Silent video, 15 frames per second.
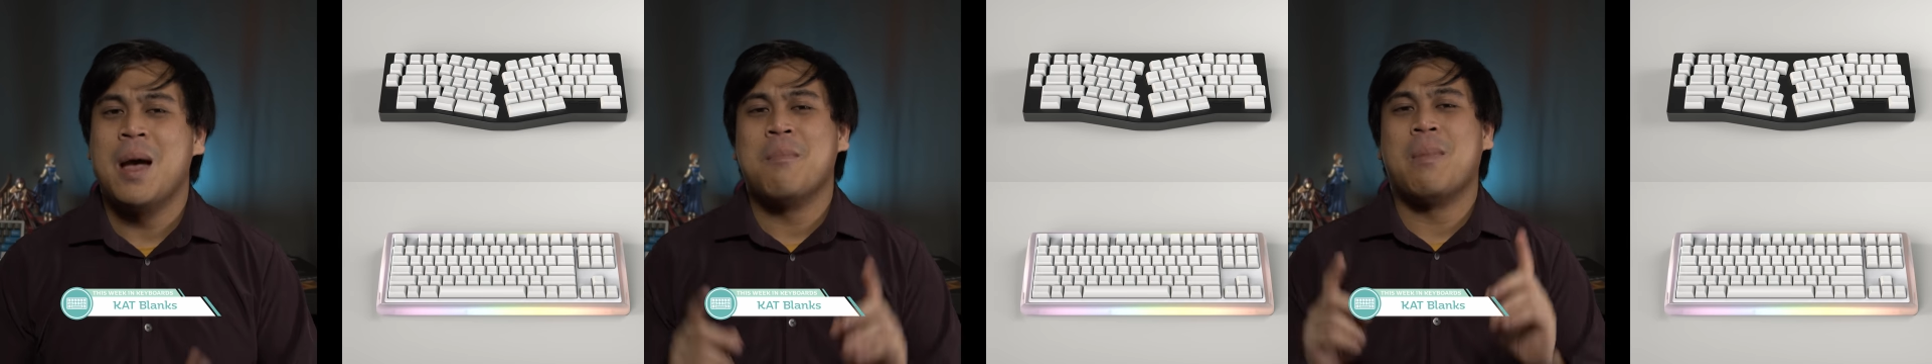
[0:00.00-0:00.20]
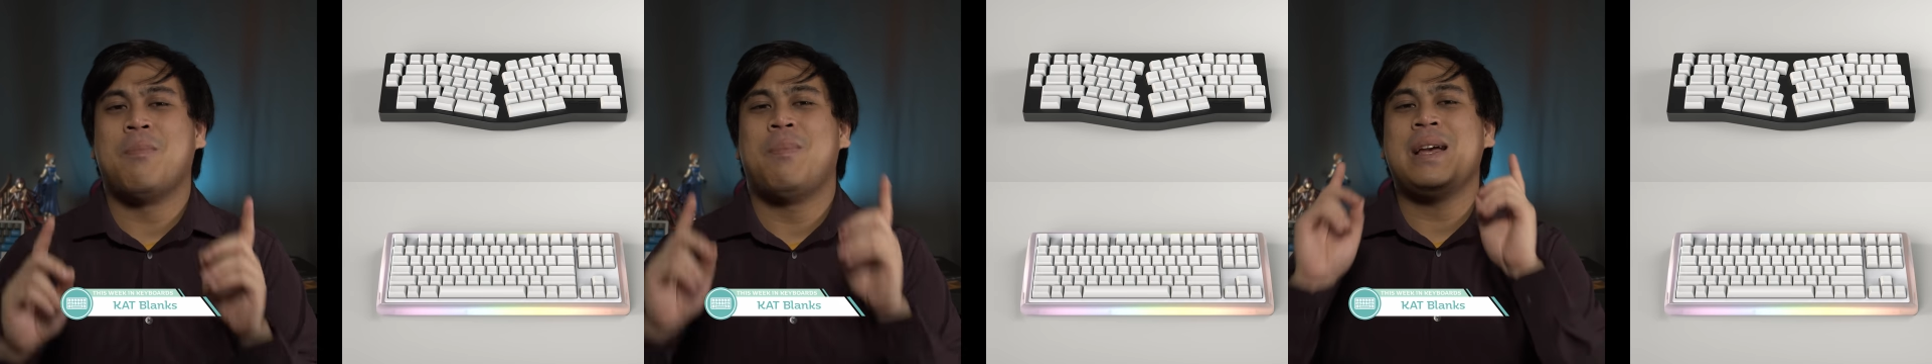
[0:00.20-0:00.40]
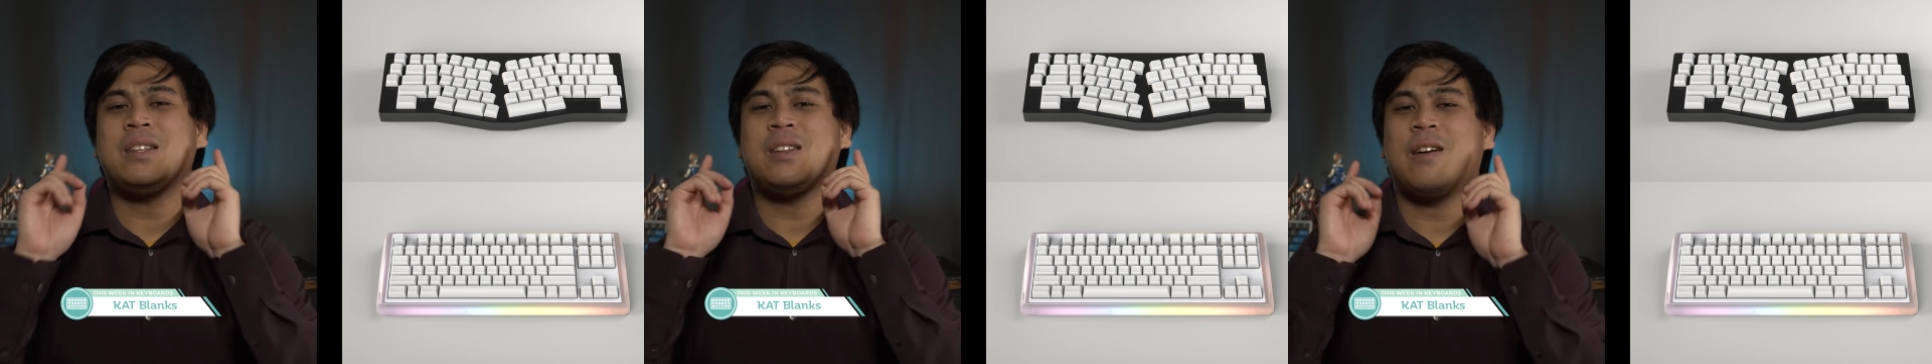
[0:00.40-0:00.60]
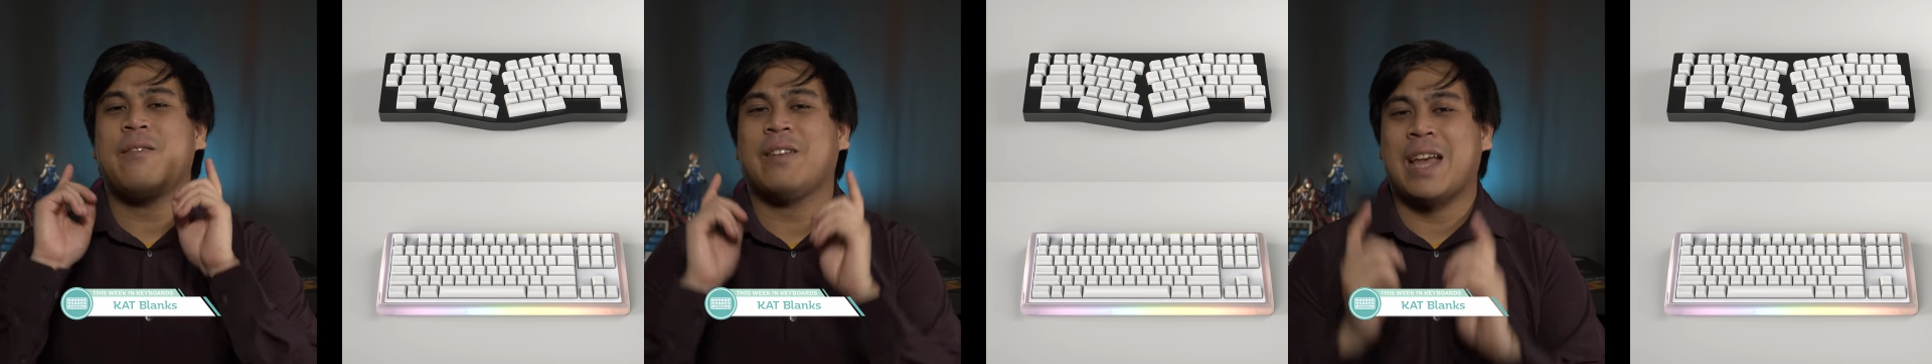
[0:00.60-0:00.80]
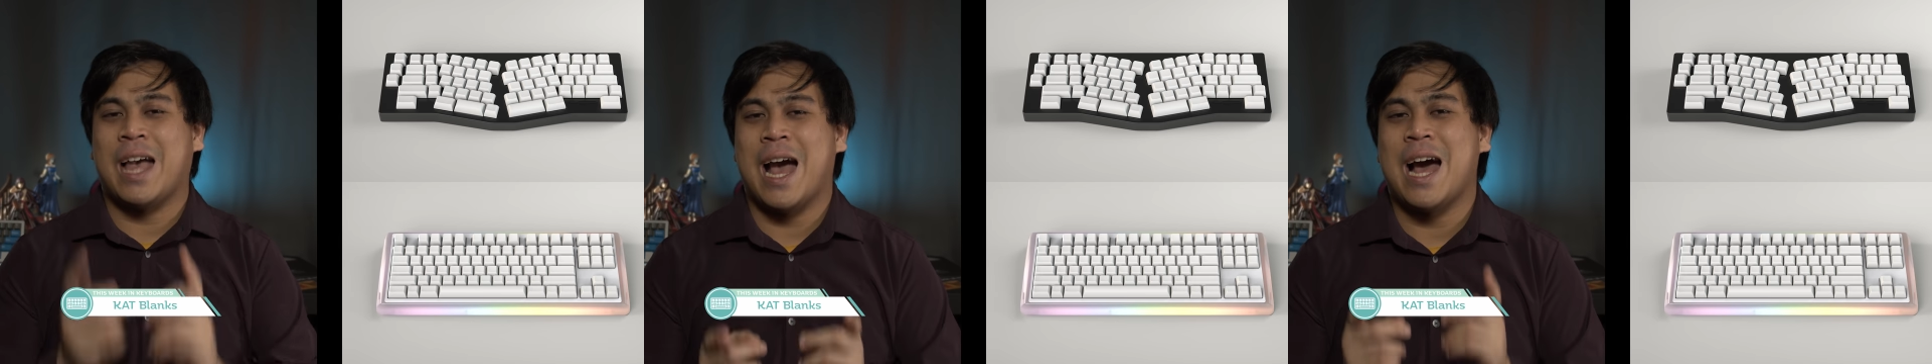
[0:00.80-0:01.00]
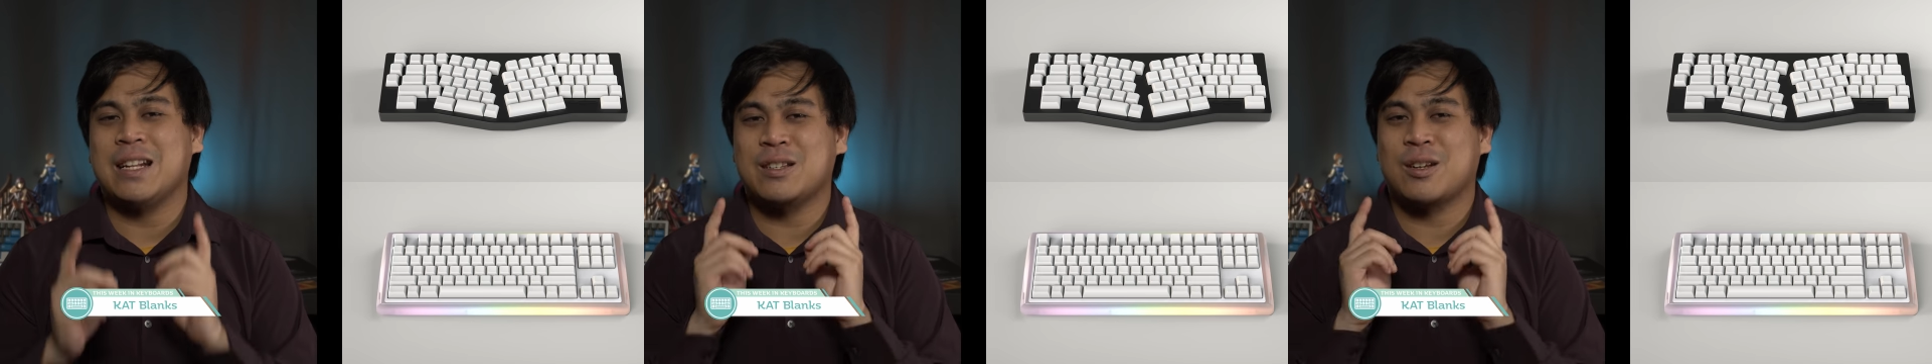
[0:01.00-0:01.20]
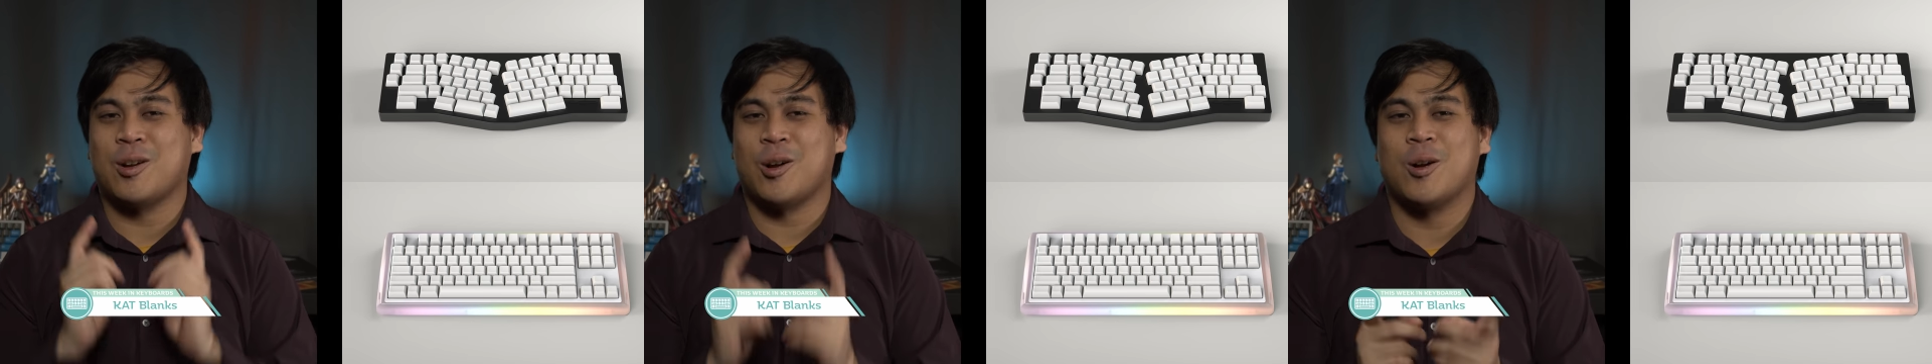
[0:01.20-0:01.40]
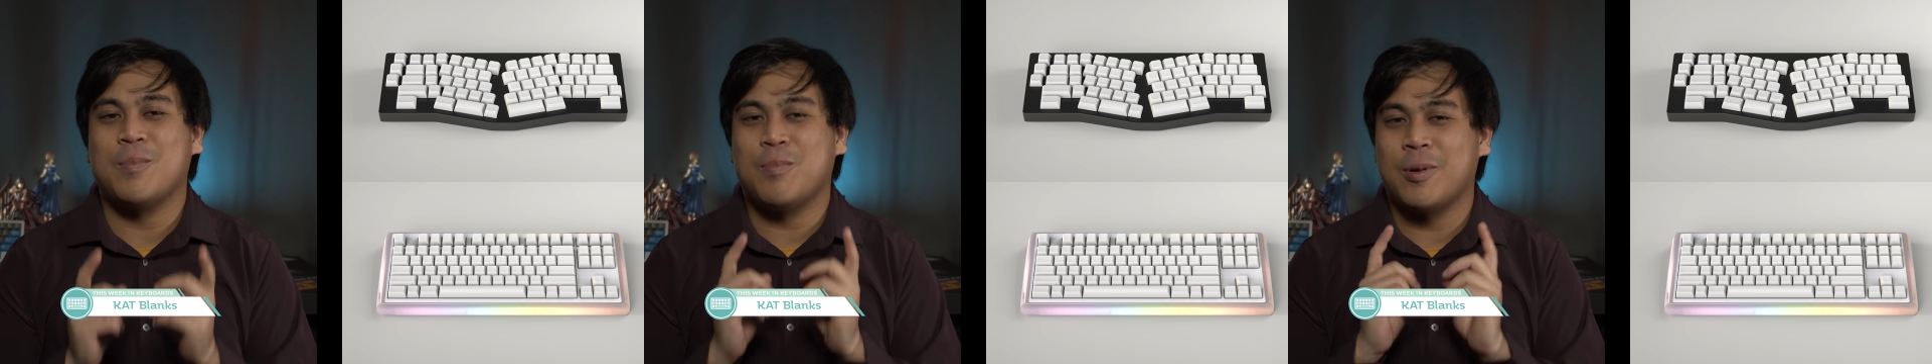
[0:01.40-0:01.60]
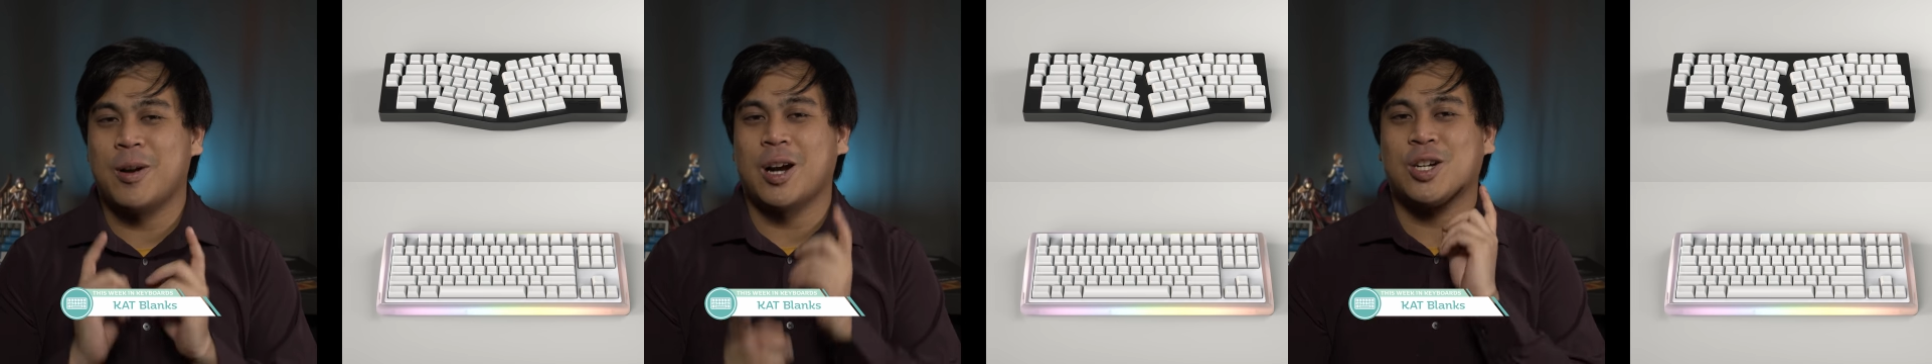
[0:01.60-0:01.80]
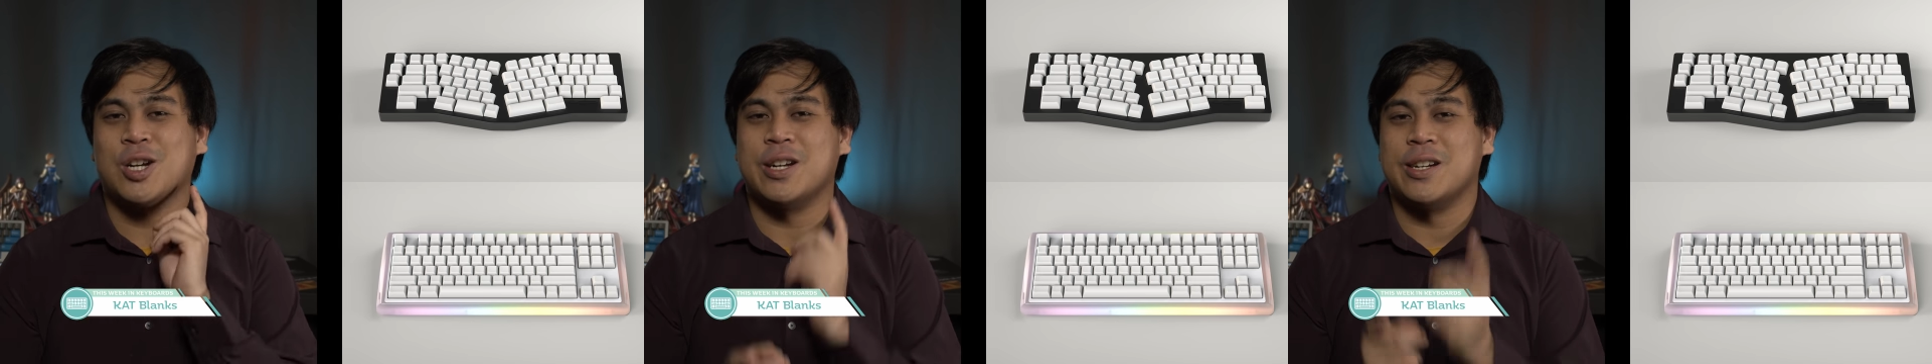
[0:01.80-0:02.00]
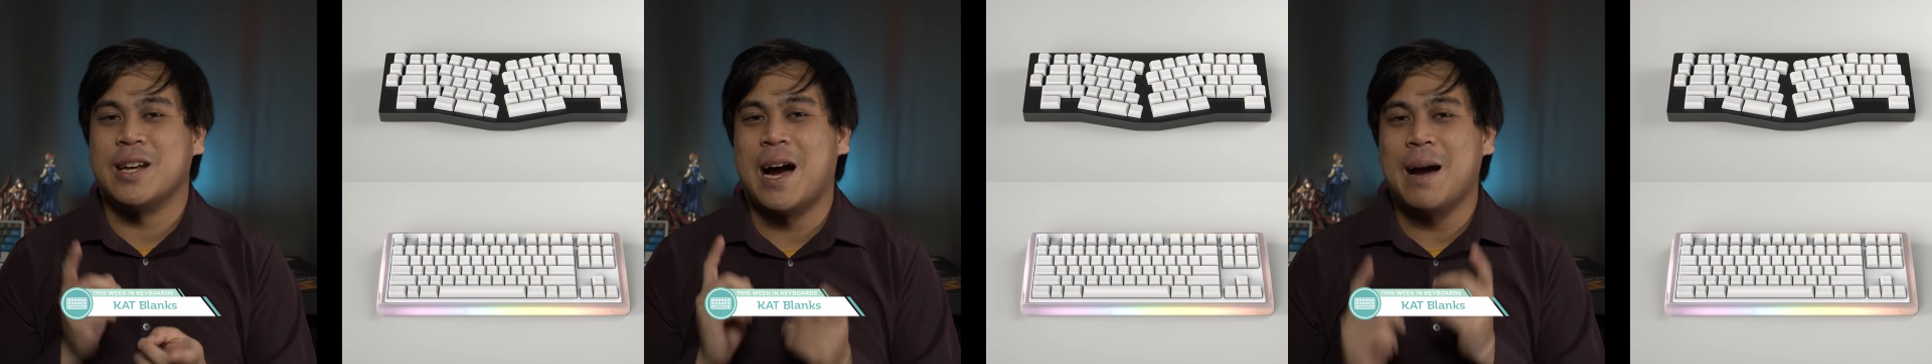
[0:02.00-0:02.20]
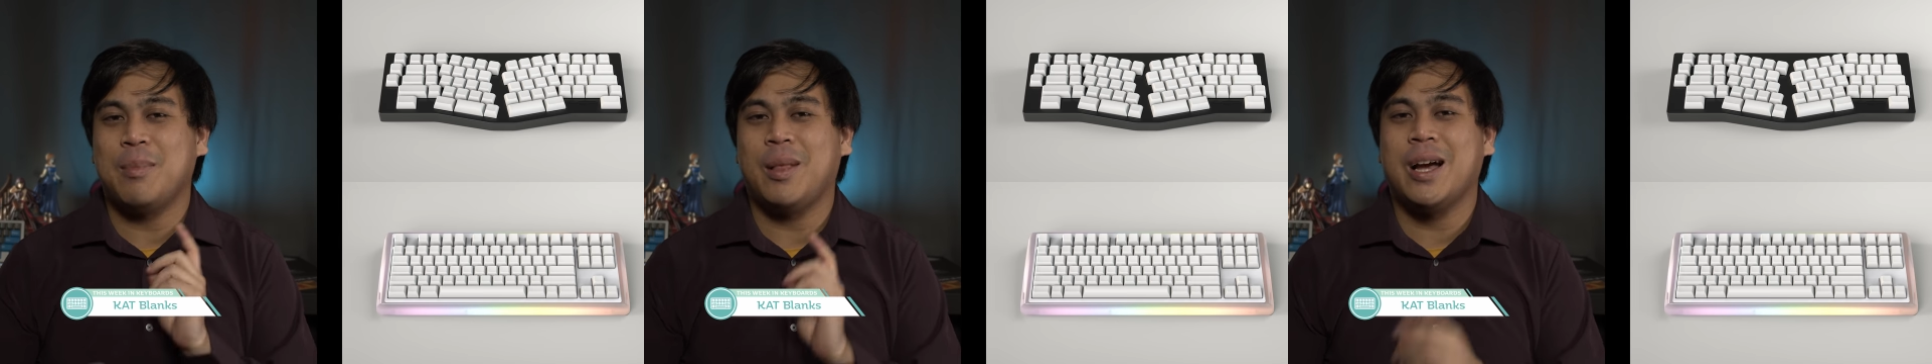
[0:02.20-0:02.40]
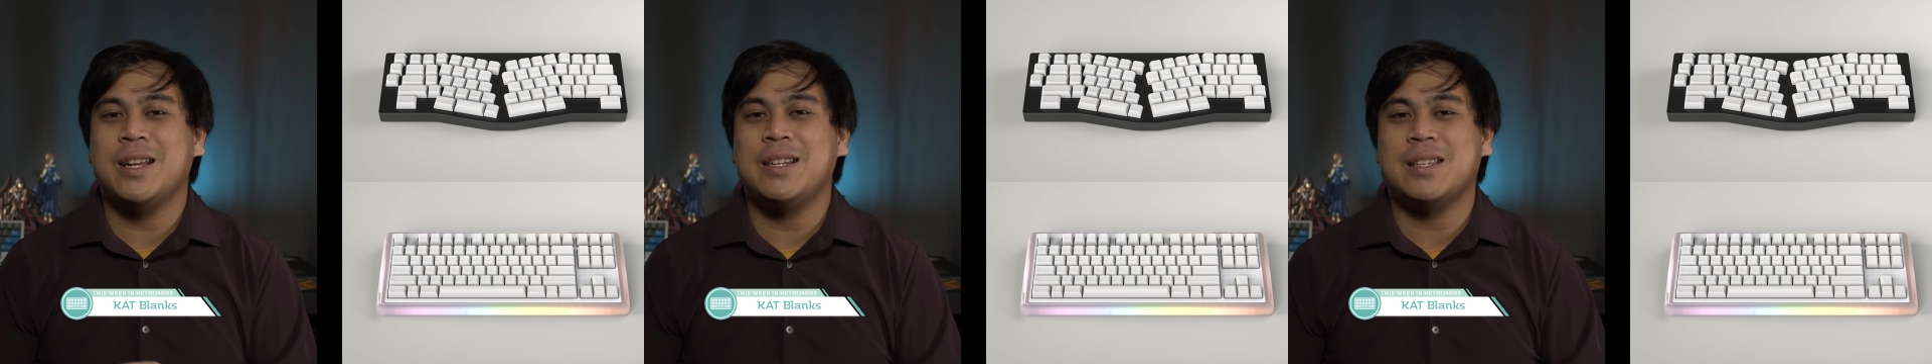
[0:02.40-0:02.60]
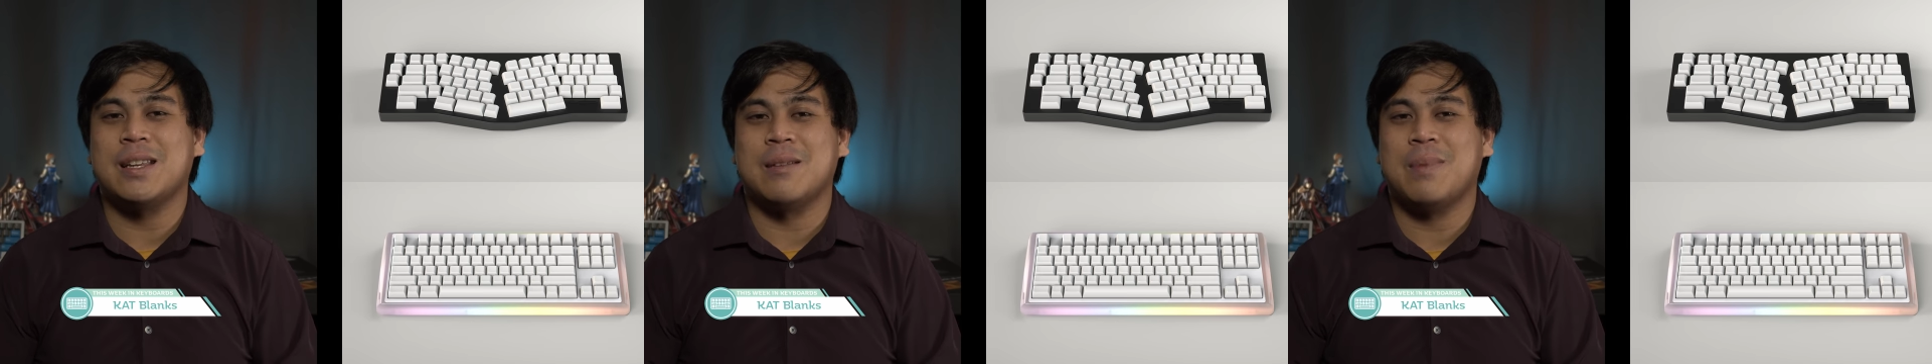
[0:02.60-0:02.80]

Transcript: but based off KAT's current production timelines,